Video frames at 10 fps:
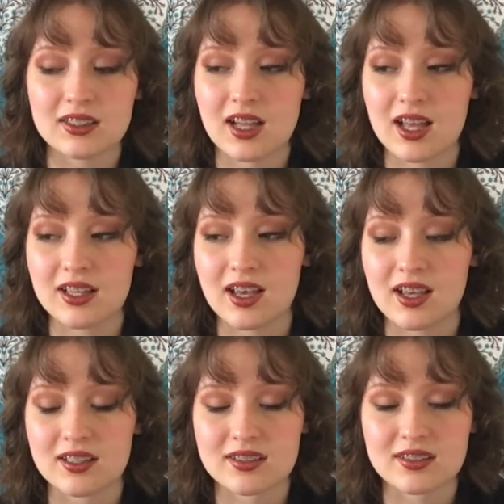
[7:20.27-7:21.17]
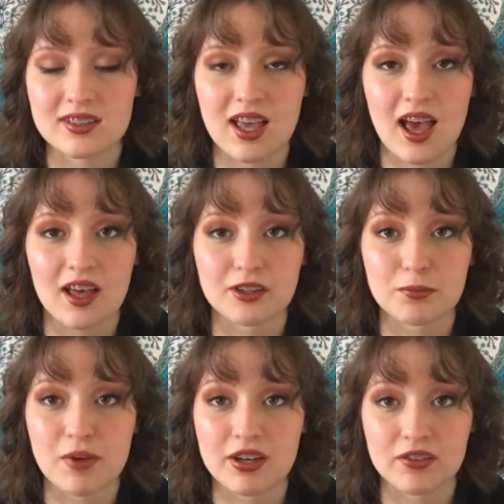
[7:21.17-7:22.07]
I guess has
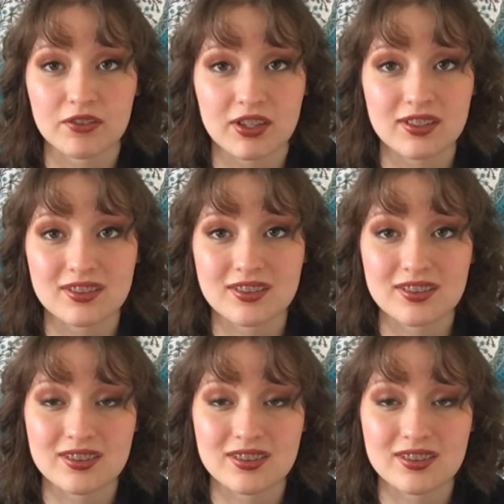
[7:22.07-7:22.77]
benefits,